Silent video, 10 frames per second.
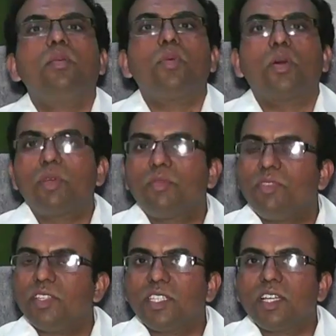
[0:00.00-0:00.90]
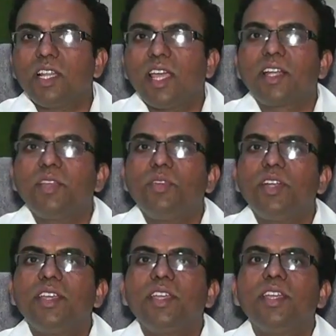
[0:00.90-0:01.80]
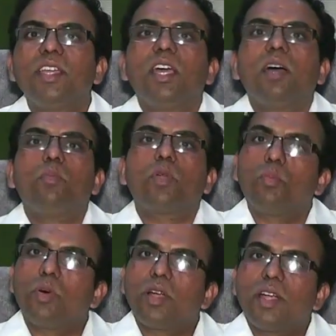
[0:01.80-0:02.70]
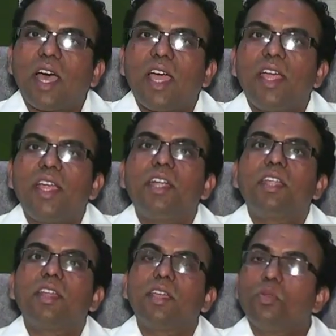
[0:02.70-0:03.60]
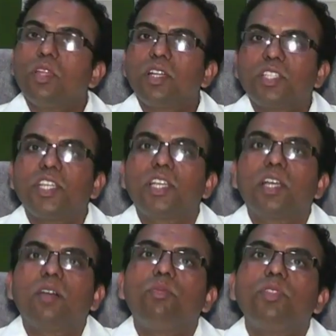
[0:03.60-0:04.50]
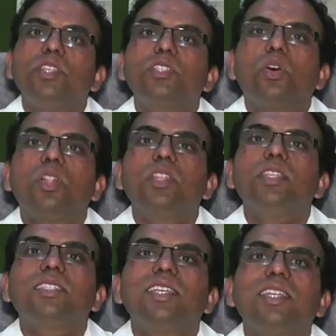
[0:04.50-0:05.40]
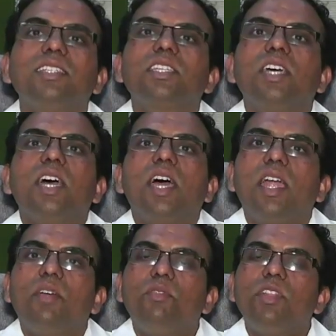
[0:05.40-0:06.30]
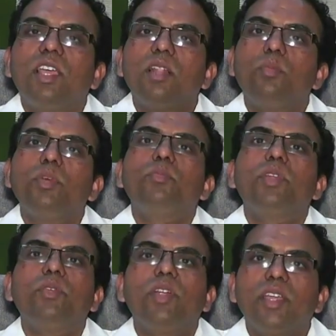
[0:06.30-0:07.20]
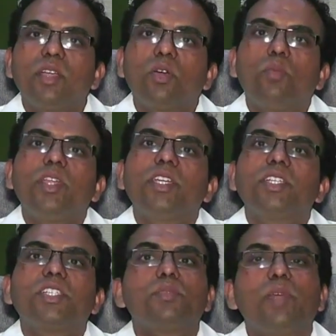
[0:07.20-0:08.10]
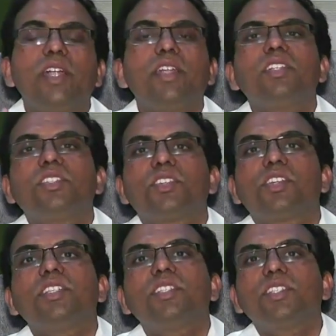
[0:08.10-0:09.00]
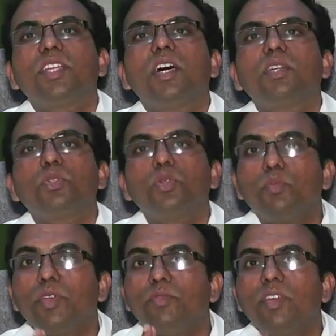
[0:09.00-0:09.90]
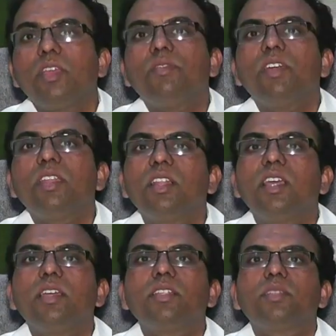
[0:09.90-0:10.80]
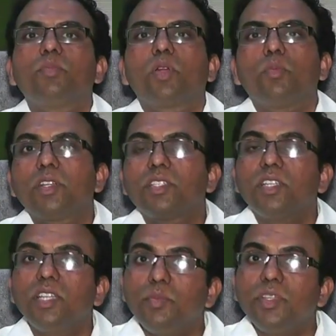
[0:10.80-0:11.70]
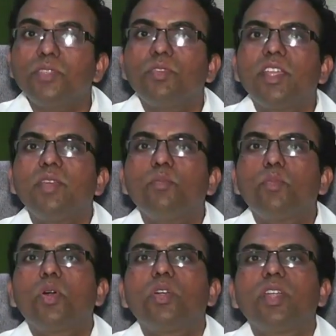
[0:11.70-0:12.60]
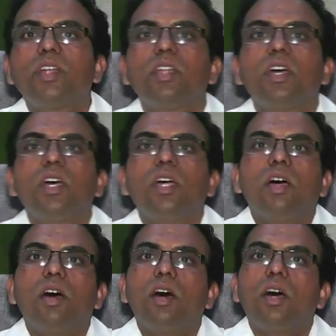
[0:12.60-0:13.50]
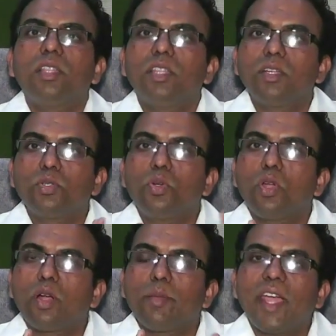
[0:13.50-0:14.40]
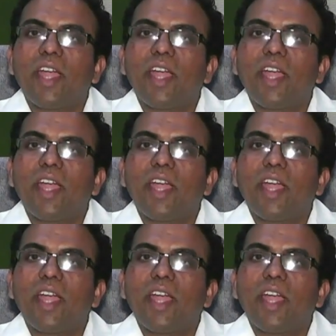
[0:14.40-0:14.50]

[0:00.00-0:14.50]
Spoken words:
proper physical activity, proper diet, regular checkup. All these things will help in preventing complications. Mental stress should be very less. Proper sleep is very important. There should not be